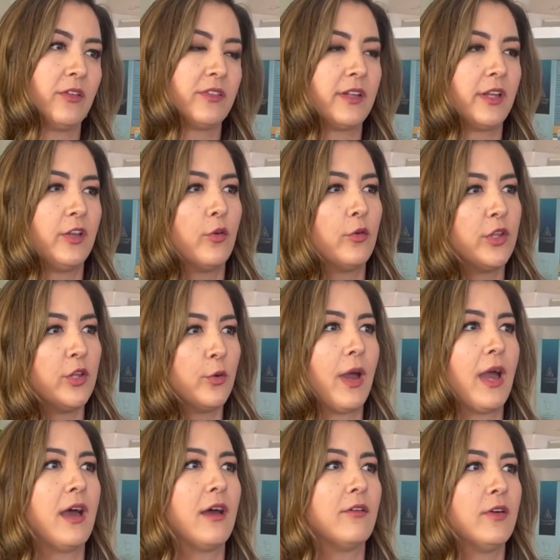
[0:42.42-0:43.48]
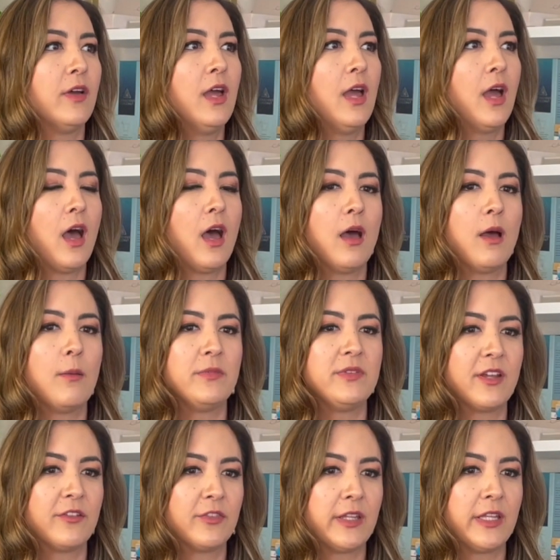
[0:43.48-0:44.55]
and I know you have
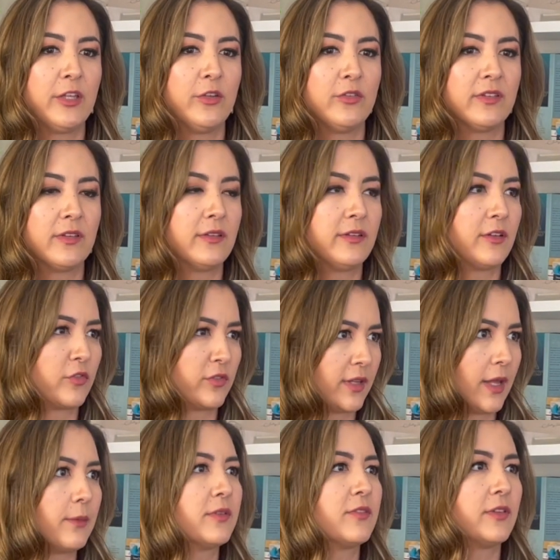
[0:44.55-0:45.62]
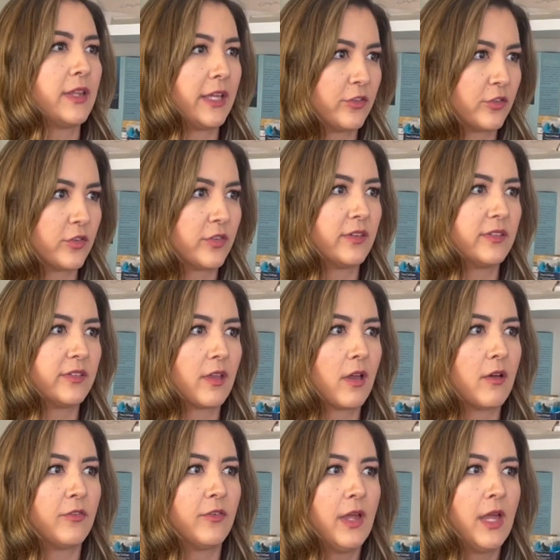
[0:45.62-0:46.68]
definitely used different types of lasers and
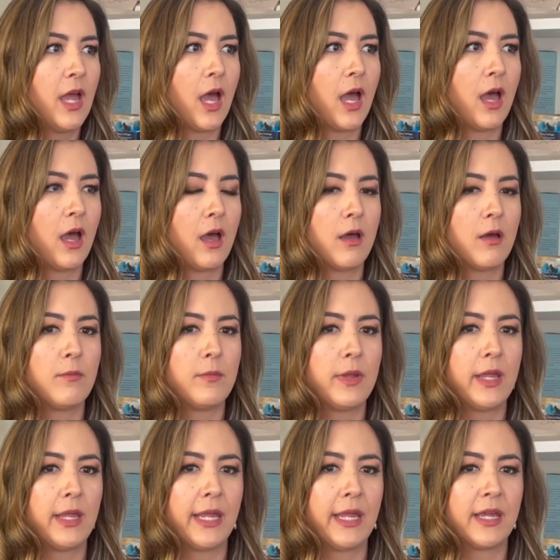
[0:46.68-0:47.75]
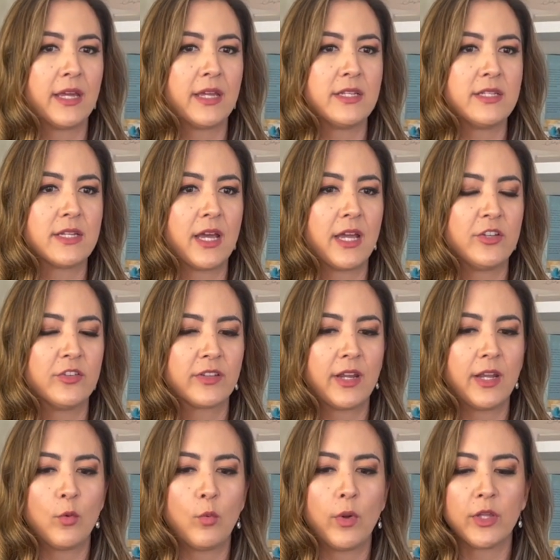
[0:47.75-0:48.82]
stuff. And I just
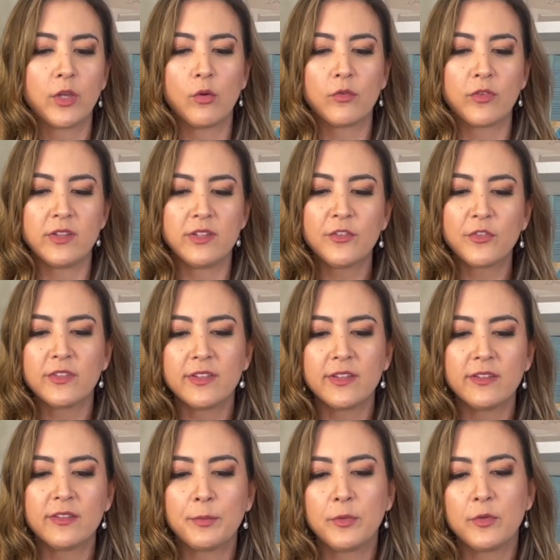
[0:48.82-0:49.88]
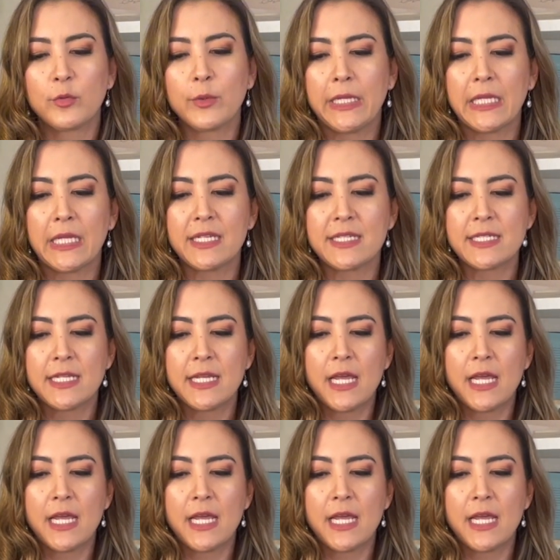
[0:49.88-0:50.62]
kind of want to go over the differences between it.